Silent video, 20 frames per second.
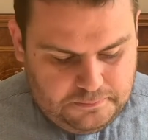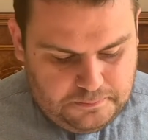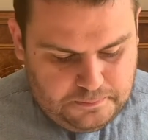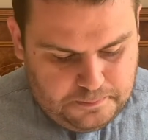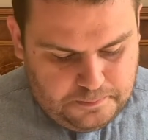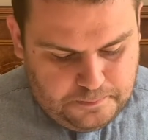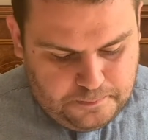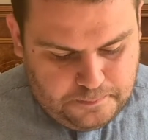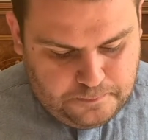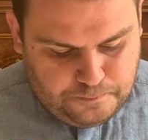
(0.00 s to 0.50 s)

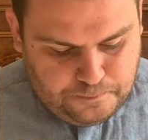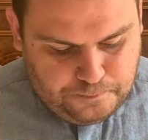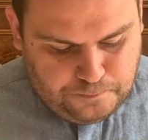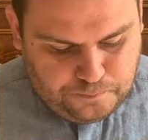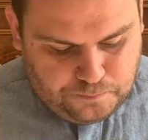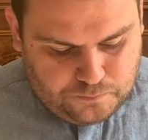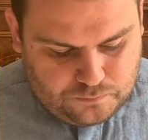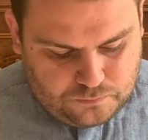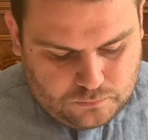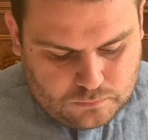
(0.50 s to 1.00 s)

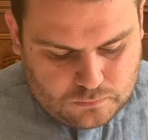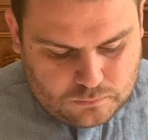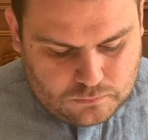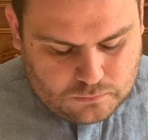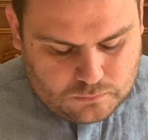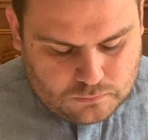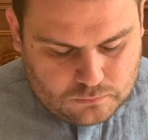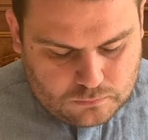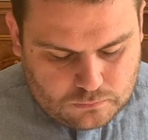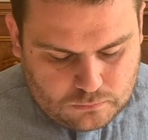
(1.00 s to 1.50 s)

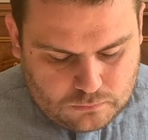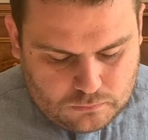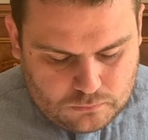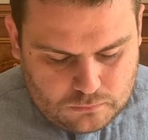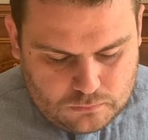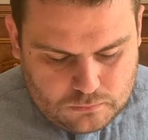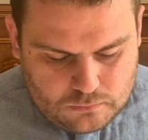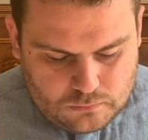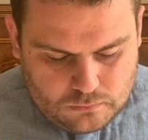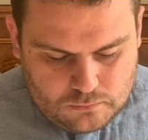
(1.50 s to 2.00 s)

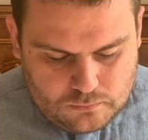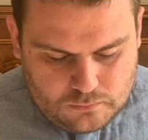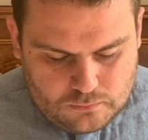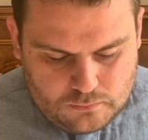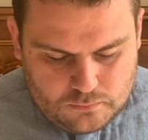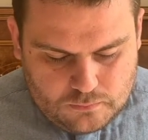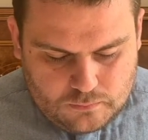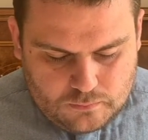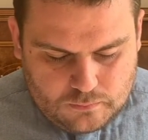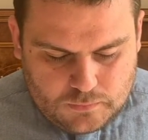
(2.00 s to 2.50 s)

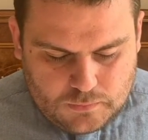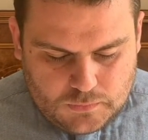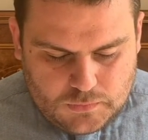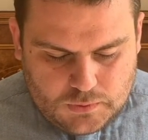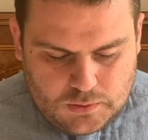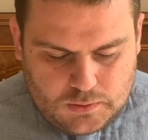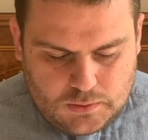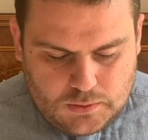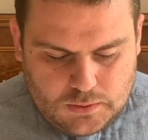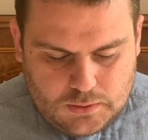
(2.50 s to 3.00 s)

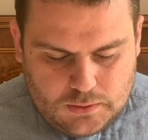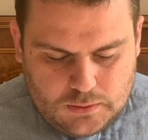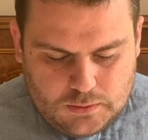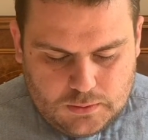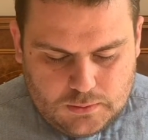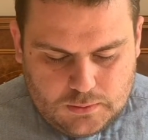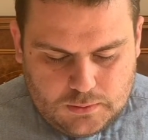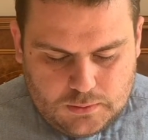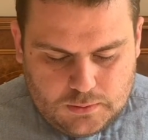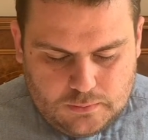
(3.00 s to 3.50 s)
(no one is talking)